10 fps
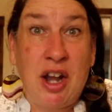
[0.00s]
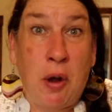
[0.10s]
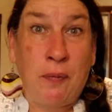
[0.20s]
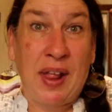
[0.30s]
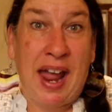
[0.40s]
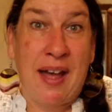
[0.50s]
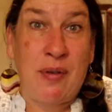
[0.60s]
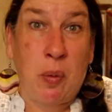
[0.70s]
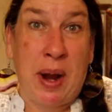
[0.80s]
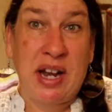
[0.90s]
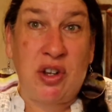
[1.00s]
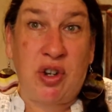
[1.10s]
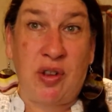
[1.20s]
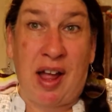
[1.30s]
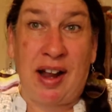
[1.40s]
And hopefully I haven't waited
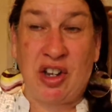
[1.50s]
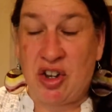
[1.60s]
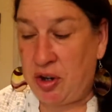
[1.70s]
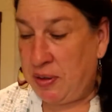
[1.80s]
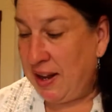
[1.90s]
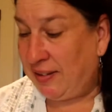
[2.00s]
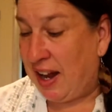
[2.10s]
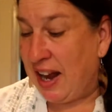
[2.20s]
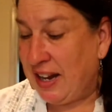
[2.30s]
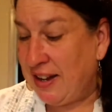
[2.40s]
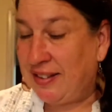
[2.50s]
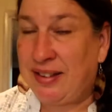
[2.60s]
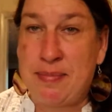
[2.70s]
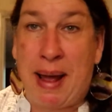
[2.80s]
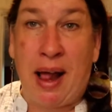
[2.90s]
too long to do this. I can
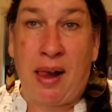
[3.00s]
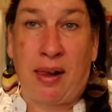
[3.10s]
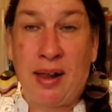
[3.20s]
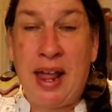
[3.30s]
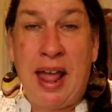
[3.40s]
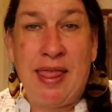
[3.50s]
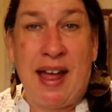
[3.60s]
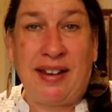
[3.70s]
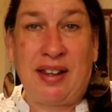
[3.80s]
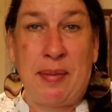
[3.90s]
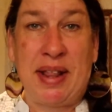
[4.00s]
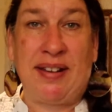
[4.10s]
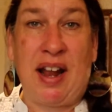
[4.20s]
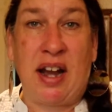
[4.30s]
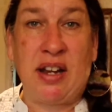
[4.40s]
smell that some of
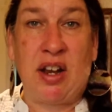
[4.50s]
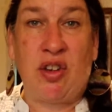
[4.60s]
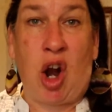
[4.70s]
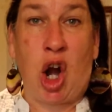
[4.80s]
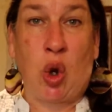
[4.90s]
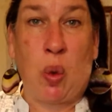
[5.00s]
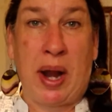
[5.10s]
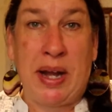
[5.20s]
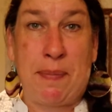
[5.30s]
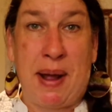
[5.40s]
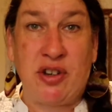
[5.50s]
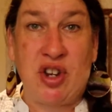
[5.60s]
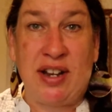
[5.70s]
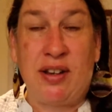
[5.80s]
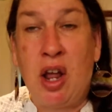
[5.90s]
these onions are quite
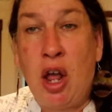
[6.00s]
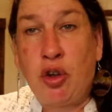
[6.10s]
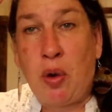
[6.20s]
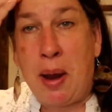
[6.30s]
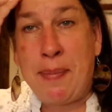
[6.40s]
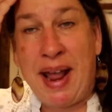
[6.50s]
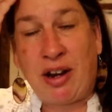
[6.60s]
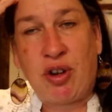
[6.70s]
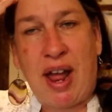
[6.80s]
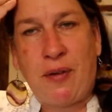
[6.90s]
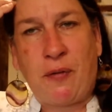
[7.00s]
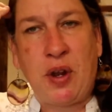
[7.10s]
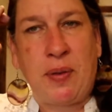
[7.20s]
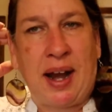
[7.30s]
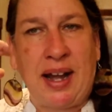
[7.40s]
pungent, so I may actually have a
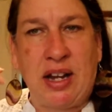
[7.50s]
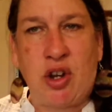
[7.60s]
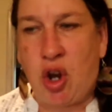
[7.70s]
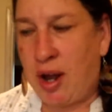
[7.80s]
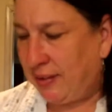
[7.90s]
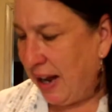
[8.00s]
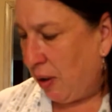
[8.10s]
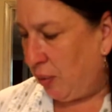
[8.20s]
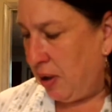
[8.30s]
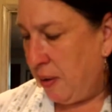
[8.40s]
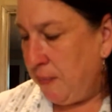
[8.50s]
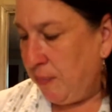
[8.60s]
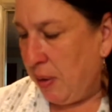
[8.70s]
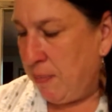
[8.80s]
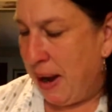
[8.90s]
few that I need to toss out.
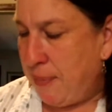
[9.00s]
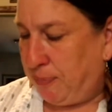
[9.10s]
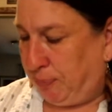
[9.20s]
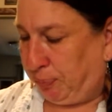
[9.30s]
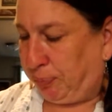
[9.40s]
But